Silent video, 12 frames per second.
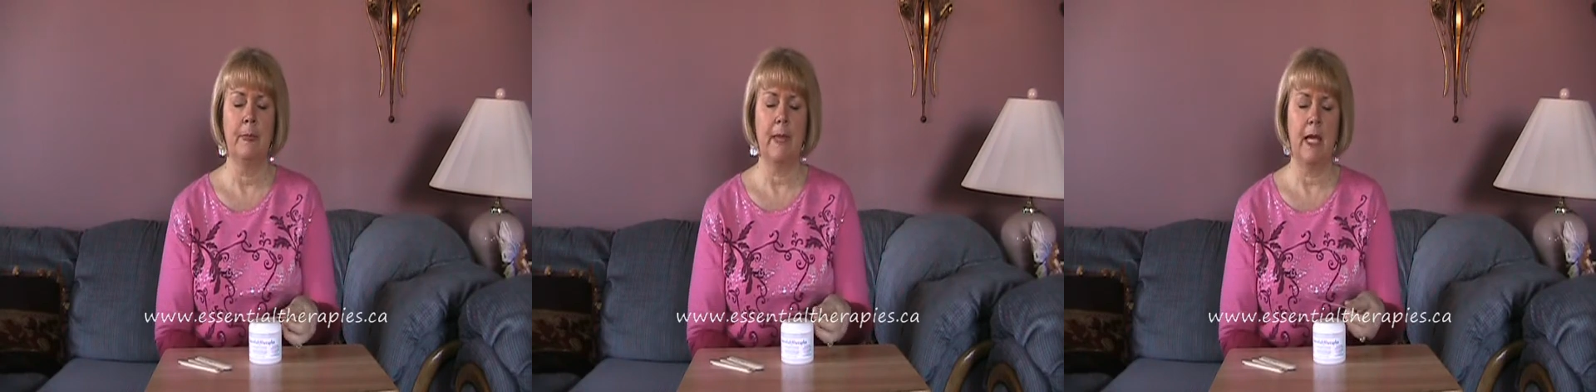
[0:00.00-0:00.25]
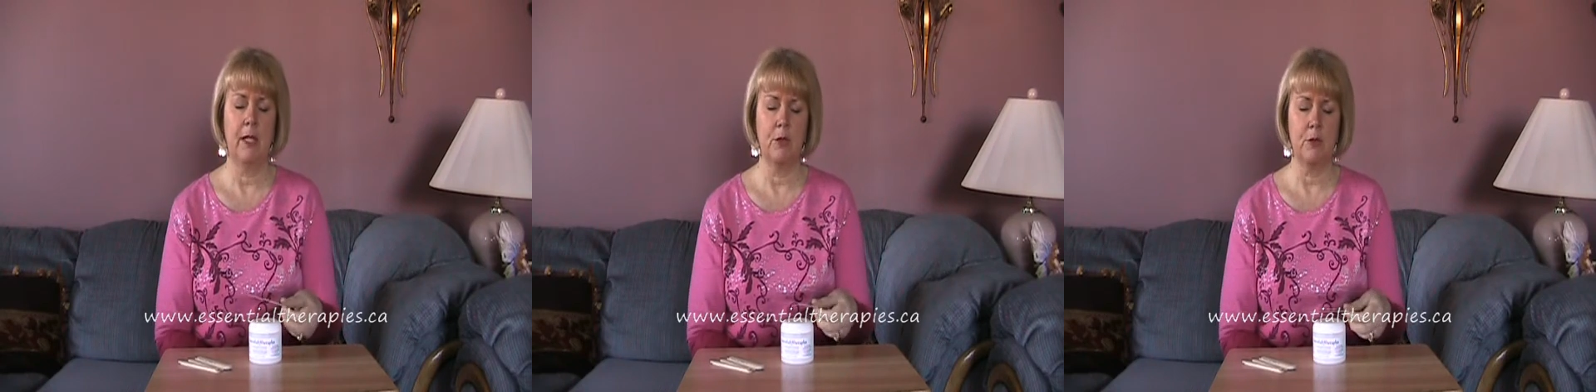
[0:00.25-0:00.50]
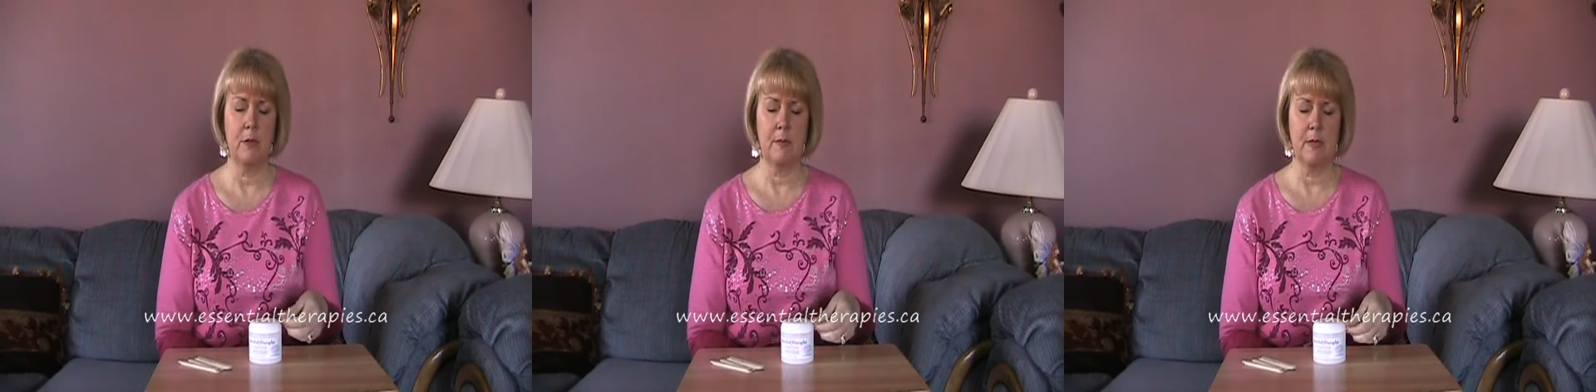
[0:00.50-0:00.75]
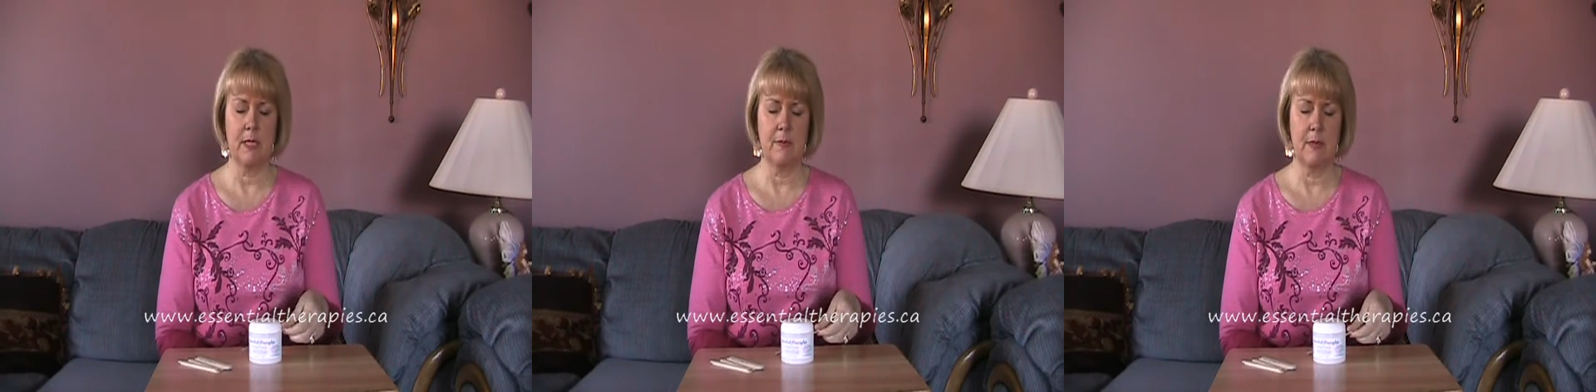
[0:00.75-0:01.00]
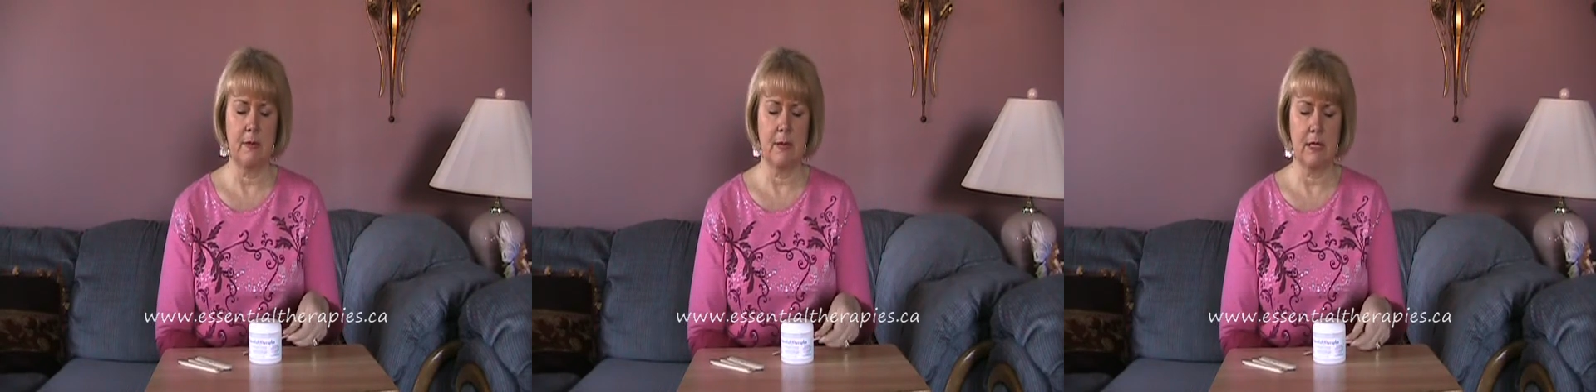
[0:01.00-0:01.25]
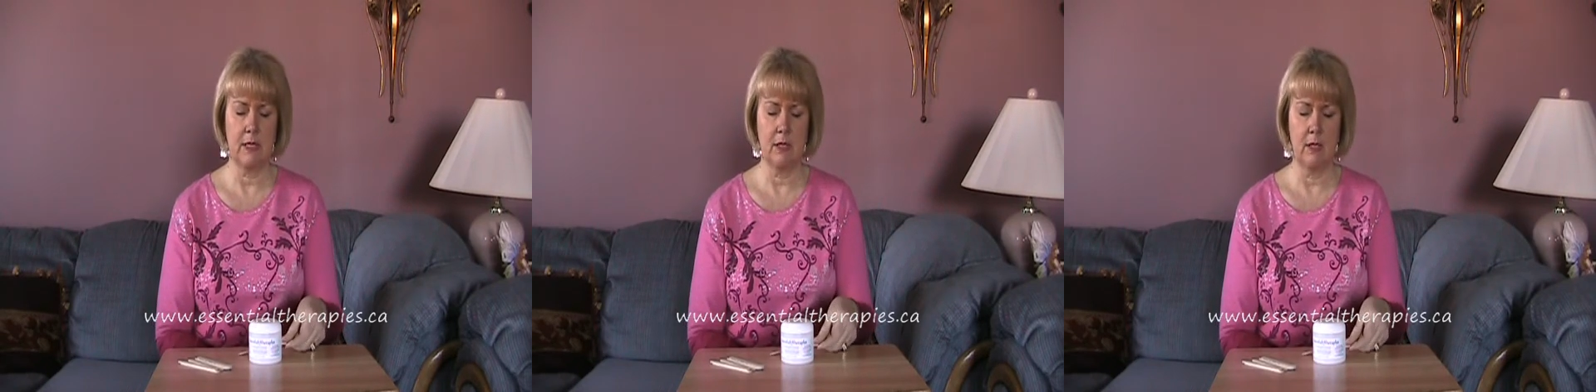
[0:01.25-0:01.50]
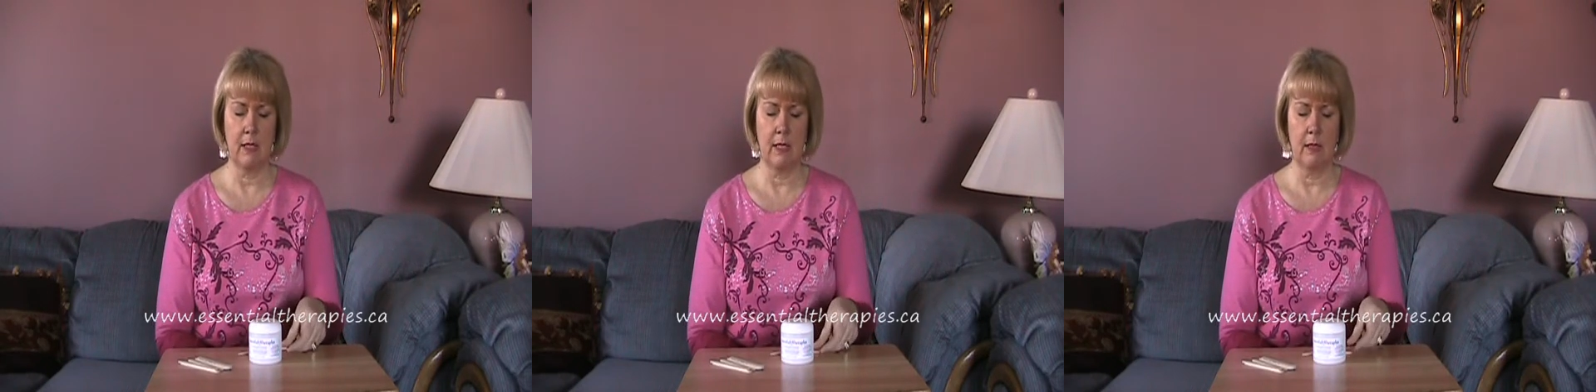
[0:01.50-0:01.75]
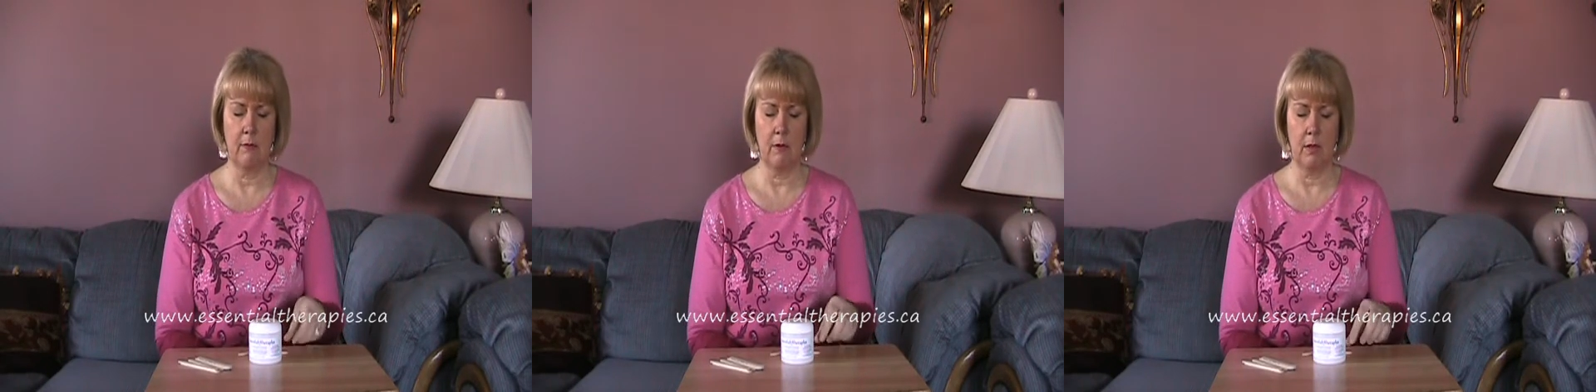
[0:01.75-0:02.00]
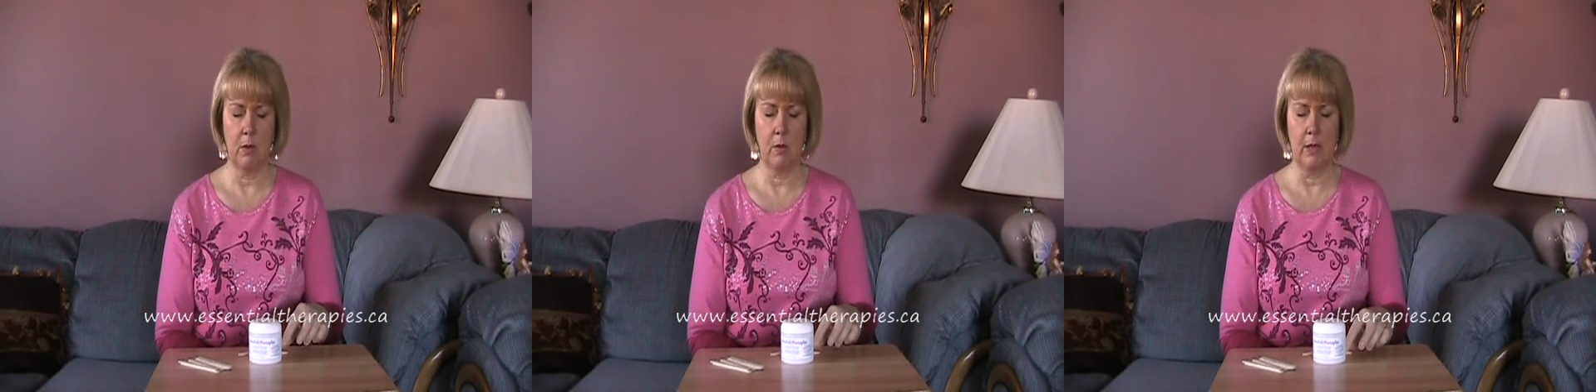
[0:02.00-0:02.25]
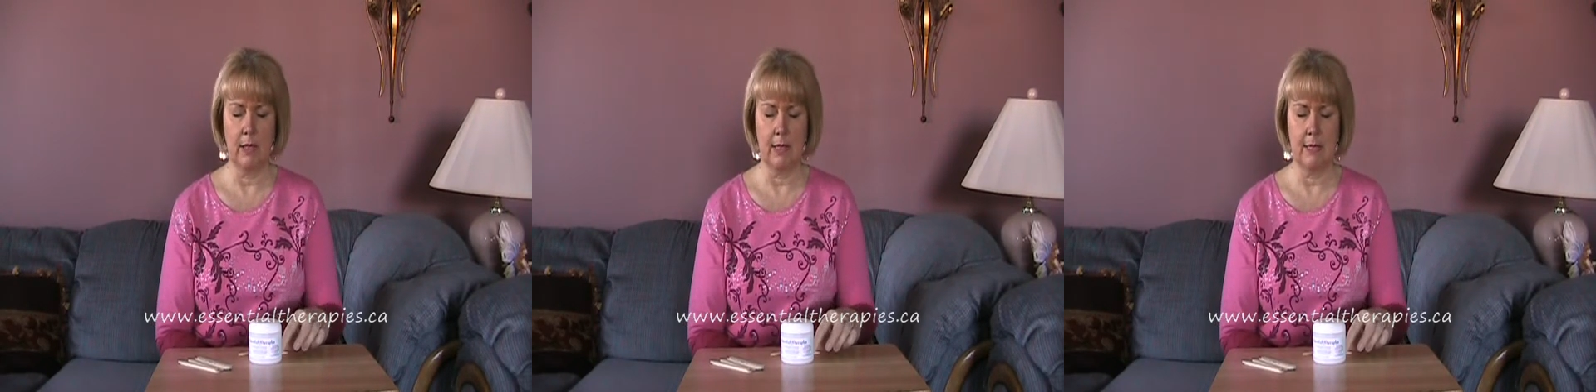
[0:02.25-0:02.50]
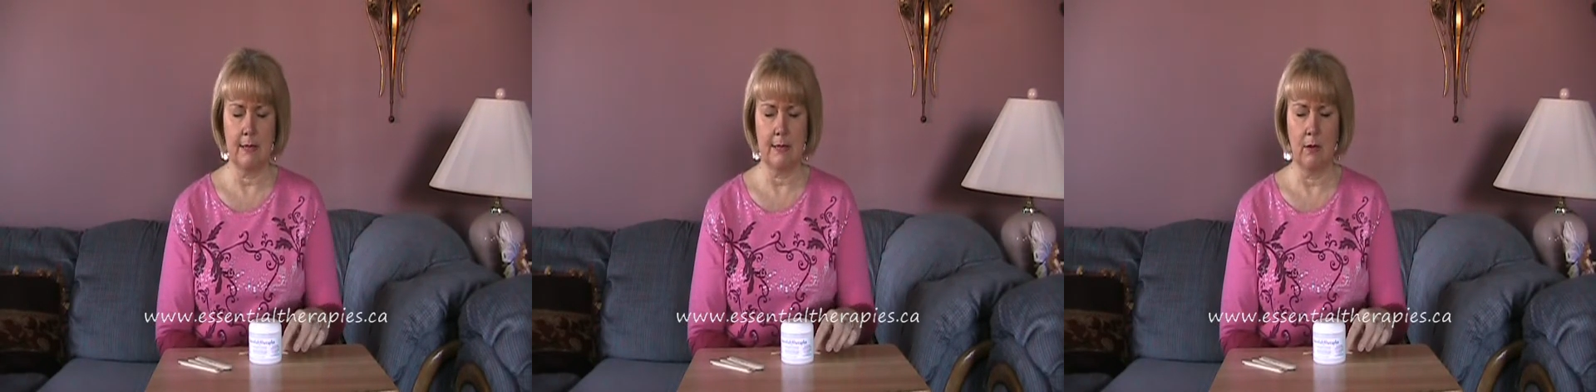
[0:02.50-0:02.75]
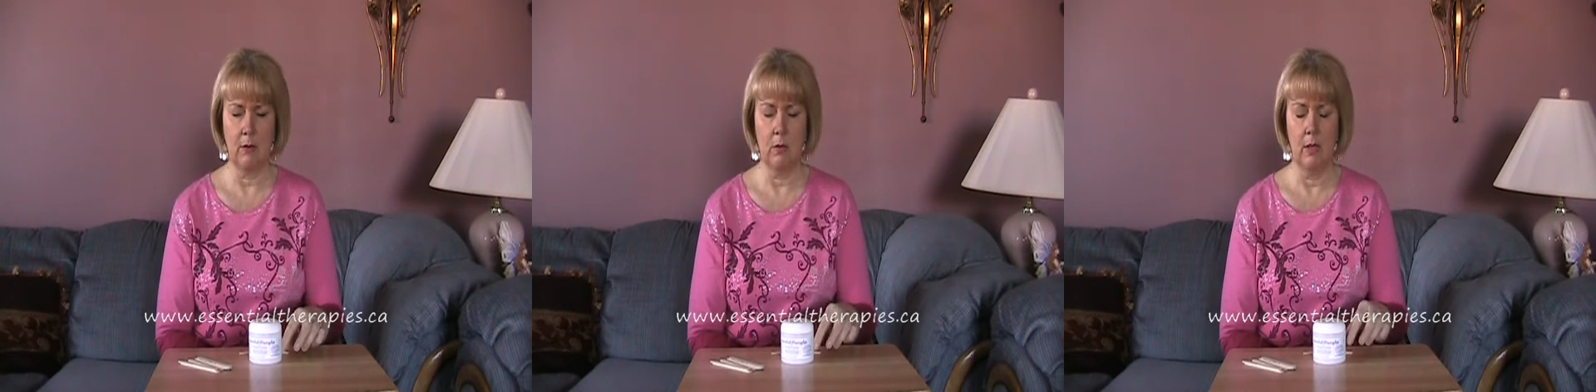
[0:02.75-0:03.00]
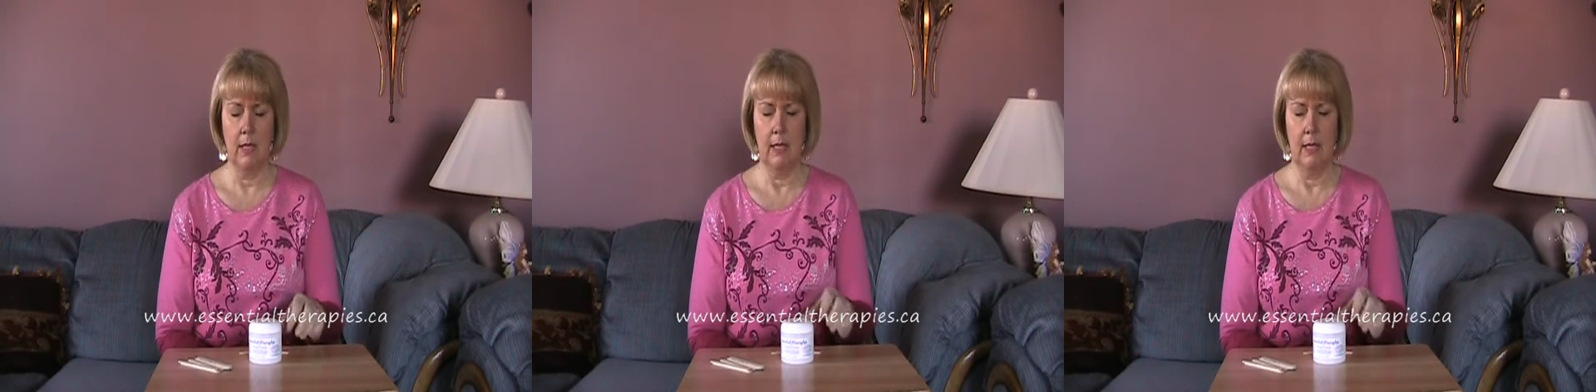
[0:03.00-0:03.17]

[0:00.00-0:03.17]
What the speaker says: and your treatments may be starting very quickly, so